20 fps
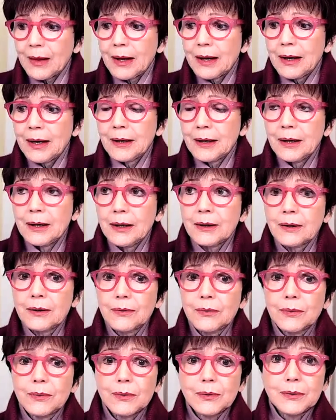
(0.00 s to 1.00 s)
And I
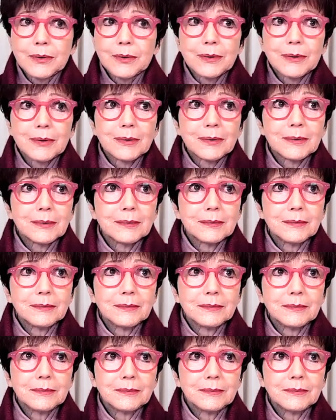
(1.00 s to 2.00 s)
thought,
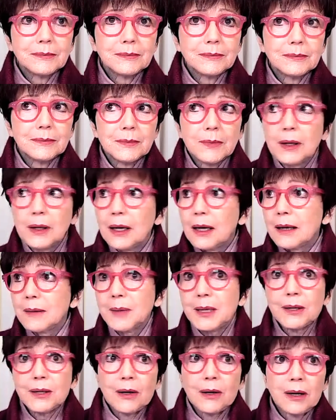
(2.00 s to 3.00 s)
well, I'm
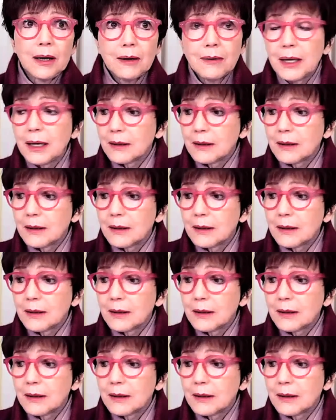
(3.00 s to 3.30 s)
in no hurry.